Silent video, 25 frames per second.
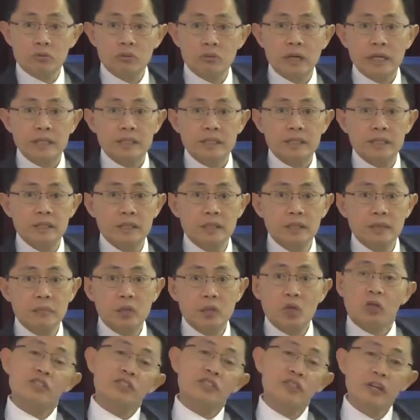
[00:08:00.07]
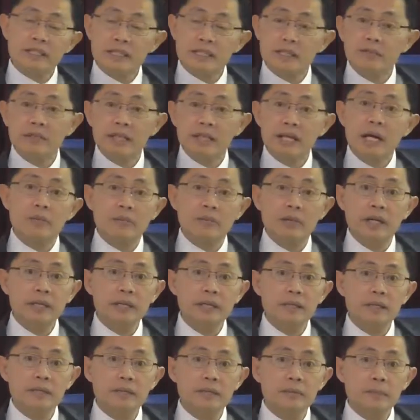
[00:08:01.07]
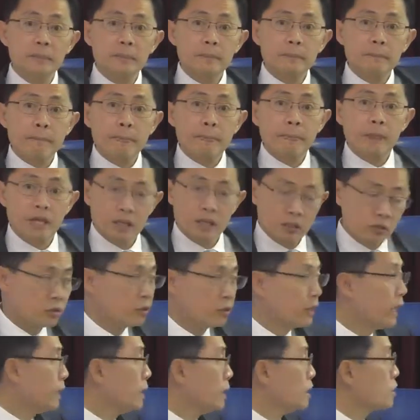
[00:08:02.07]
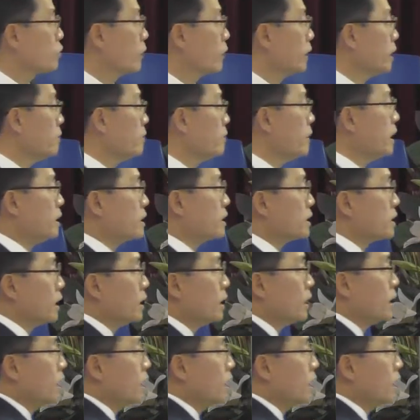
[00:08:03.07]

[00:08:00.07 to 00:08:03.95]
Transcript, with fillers: Christ. Because Christ haven't come, right? So that is what it means.